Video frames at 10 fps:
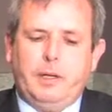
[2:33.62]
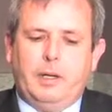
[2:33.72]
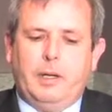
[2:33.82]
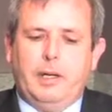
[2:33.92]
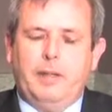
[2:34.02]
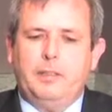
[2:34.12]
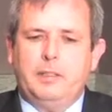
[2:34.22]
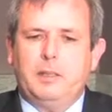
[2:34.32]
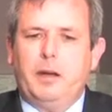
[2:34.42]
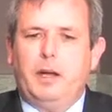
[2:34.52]
at the
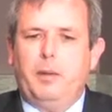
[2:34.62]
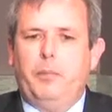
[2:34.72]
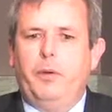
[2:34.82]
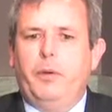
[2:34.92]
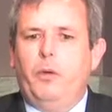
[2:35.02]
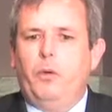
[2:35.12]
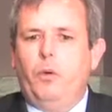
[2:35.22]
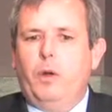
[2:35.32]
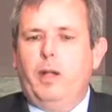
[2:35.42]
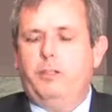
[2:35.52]
time,
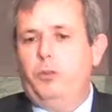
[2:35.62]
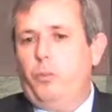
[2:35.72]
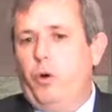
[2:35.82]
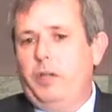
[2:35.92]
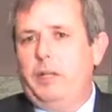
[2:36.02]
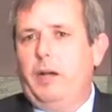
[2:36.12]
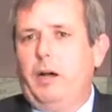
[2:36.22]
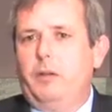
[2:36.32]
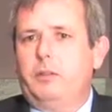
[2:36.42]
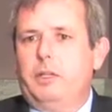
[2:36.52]
as you point
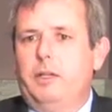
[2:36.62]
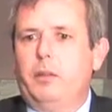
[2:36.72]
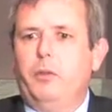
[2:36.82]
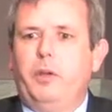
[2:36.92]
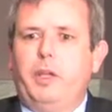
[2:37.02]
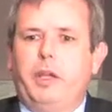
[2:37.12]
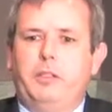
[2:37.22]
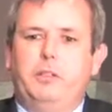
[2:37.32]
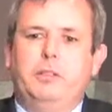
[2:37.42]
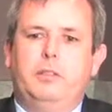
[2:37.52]
out,
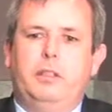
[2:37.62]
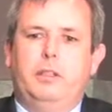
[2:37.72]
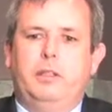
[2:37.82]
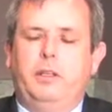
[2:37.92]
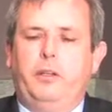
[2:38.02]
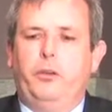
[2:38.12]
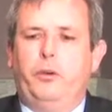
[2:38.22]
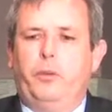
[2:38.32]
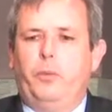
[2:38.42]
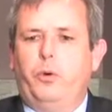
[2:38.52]
telecommunications in
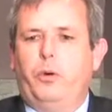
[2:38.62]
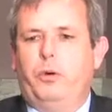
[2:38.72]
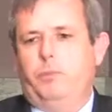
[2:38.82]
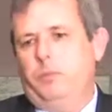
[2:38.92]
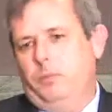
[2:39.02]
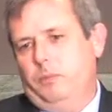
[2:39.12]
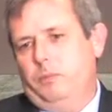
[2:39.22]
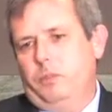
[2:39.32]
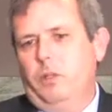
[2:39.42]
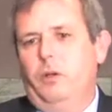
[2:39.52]
Europe were
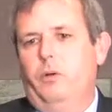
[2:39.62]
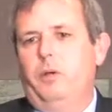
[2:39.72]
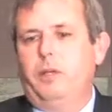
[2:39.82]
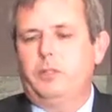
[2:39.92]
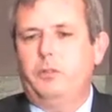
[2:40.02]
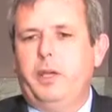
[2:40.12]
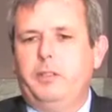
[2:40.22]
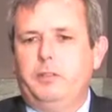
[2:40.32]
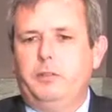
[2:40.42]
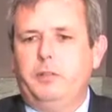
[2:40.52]
slow and
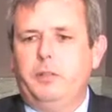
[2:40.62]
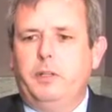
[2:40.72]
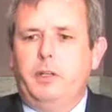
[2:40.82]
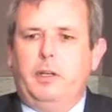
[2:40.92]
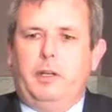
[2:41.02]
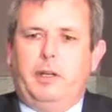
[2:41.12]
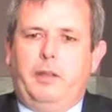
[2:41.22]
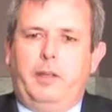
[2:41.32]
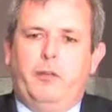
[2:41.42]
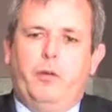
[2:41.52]
expensive,
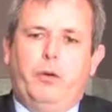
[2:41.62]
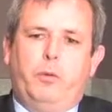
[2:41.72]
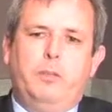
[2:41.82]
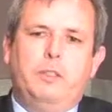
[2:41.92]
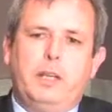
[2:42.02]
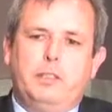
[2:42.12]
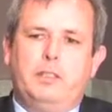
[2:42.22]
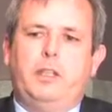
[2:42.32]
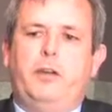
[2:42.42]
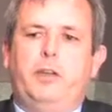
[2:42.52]
and therefore it was
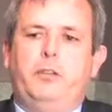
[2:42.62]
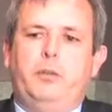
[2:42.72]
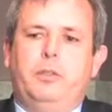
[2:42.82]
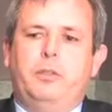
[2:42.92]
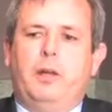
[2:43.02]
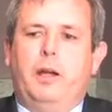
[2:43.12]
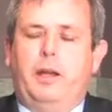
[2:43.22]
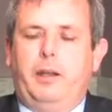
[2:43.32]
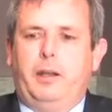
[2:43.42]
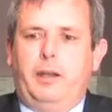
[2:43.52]
necessary to
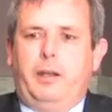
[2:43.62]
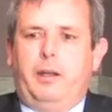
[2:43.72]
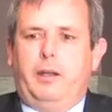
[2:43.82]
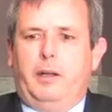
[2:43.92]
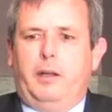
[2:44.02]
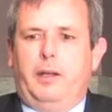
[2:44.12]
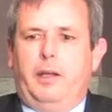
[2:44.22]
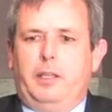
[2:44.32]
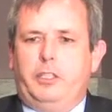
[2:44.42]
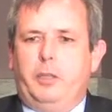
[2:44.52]
design
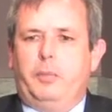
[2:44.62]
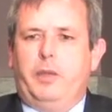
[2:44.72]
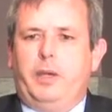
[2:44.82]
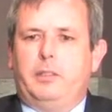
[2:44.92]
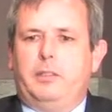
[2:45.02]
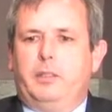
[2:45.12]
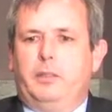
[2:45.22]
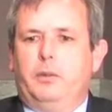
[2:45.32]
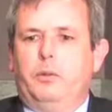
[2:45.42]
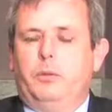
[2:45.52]
a chip that
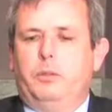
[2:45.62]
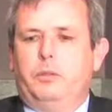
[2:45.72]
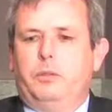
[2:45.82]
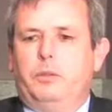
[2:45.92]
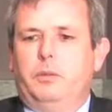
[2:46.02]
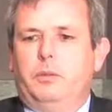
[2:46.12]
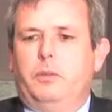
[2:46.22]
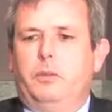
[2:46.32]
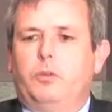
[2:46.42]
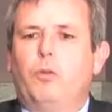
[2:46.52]
was
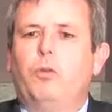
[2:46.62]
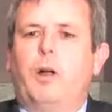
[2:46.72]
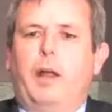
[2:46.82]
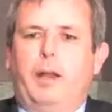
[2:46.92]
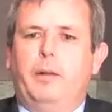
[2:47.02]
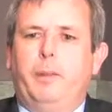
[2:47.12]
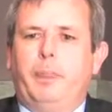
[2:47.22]
offline,